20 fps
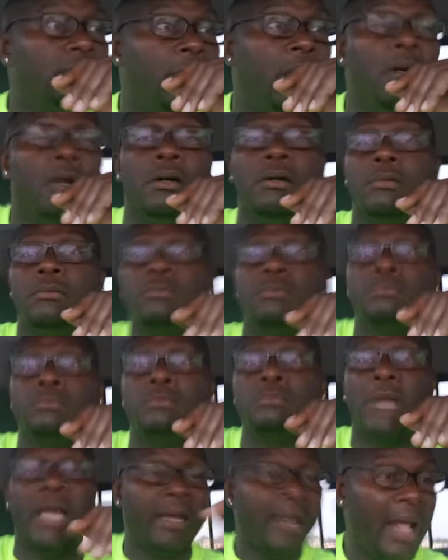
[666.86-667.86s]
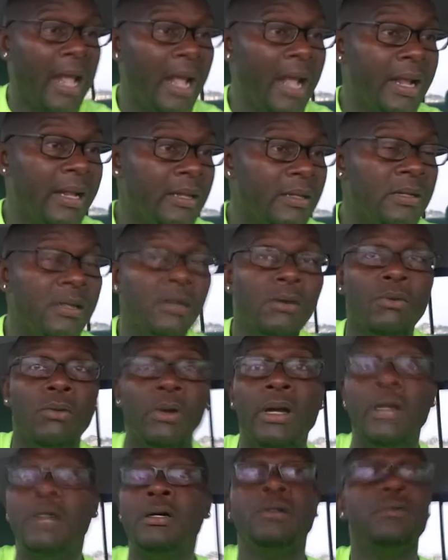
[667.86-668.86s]
oh, he died?
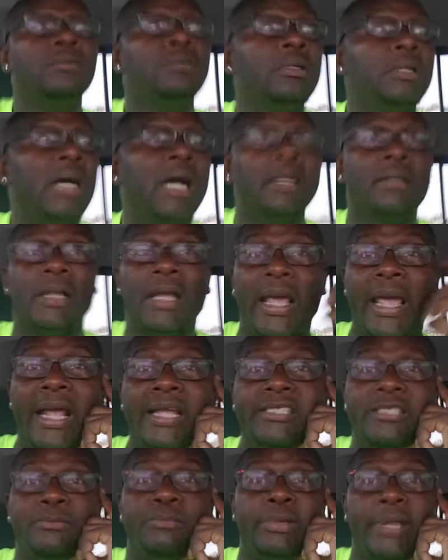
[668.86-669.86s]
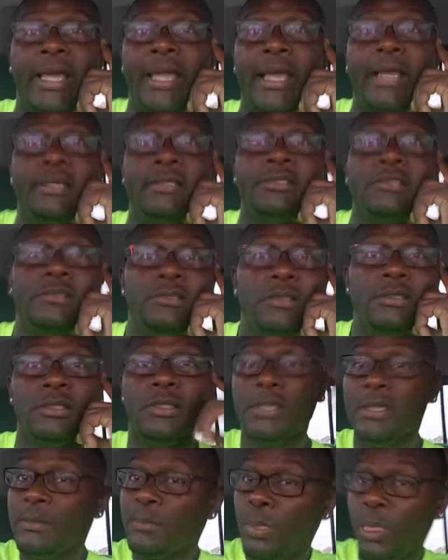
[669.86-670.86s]
Well, I had some plans.
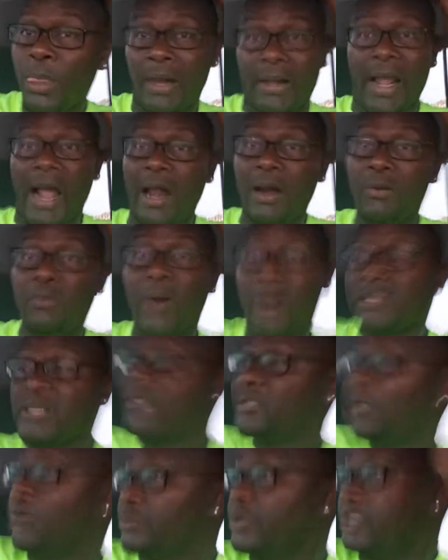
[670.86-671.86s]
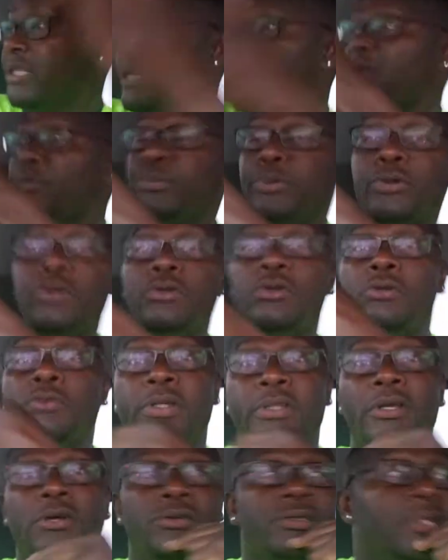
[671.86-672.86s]
Kind of wanted to go sit in the pool
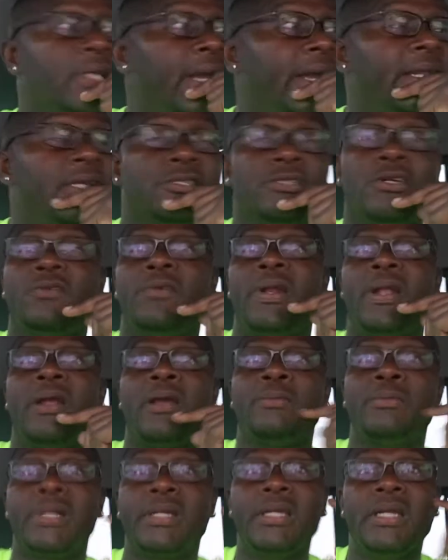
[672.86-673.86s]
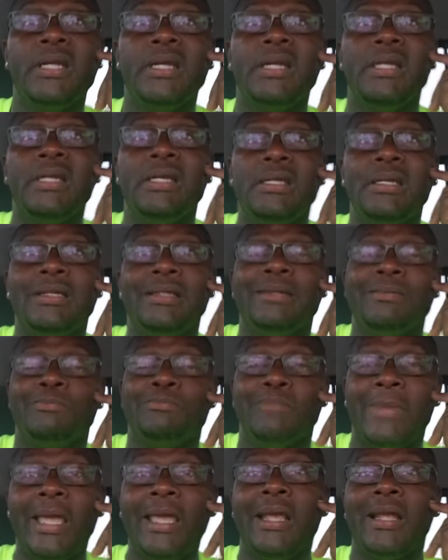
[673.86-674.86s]
with those ladies over there, but
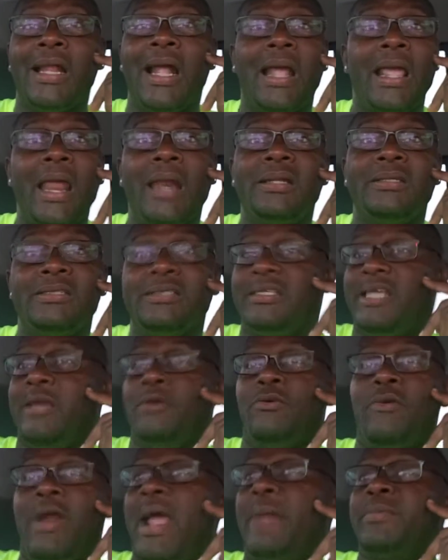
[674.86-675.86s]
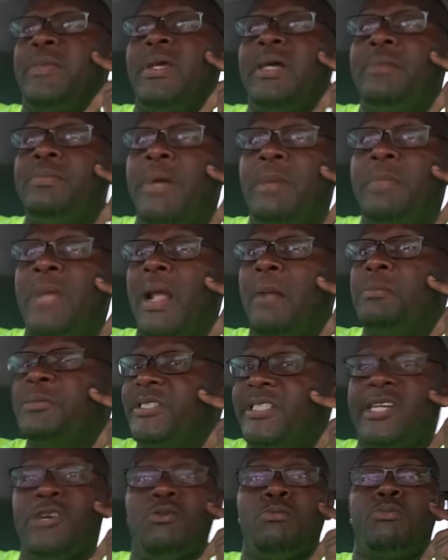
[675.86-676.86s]
man, I gotta just get wrapped up. I mean, I'm
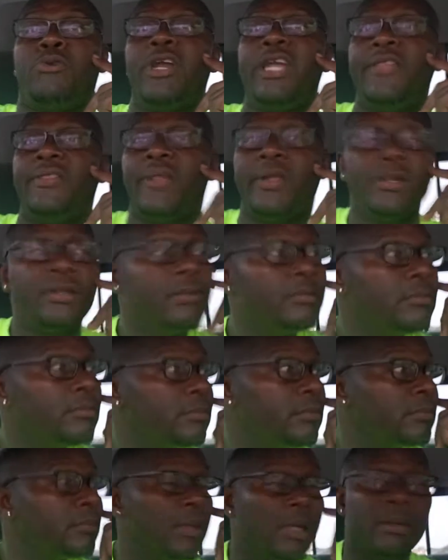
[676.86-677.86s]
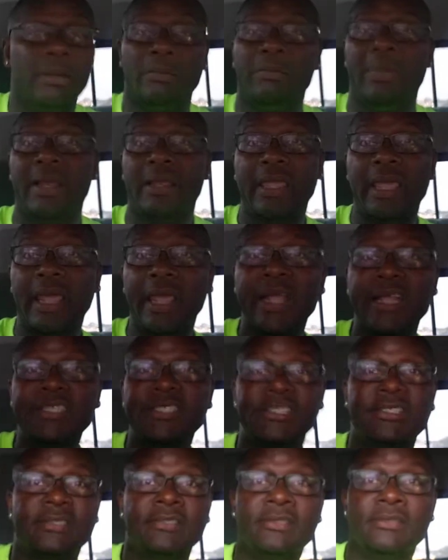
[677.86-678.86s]
still breathing. And my
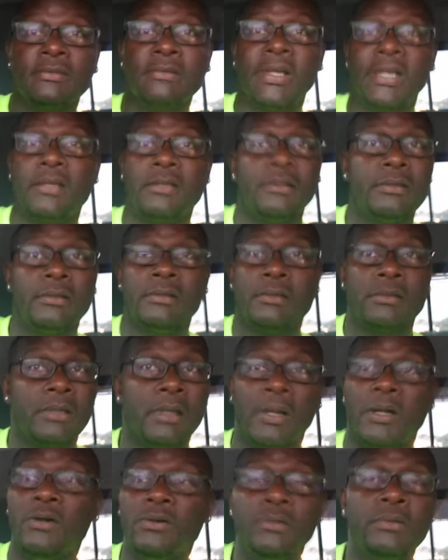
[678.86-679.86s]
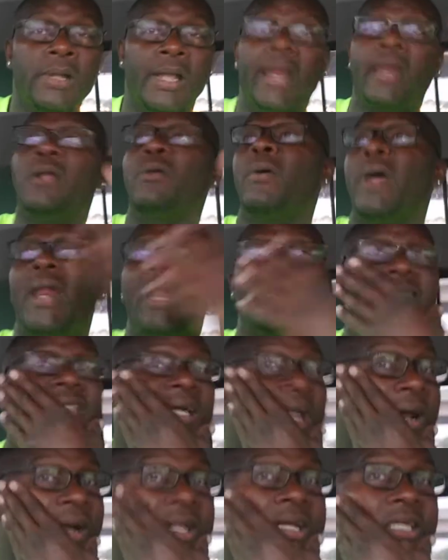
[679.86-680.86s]
kids, anyway, that's
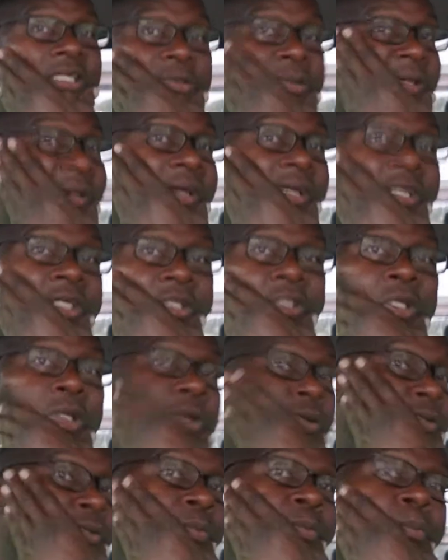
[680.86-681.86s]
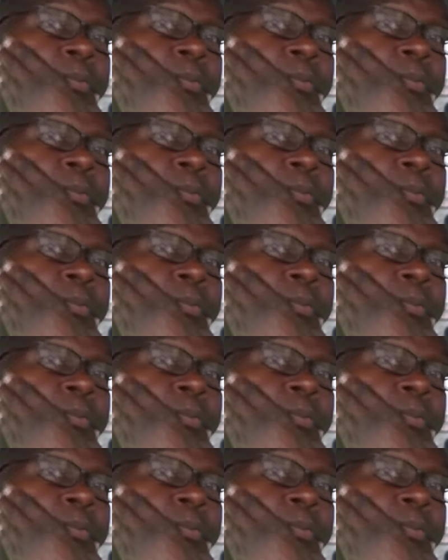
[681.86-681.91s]
how it is. So,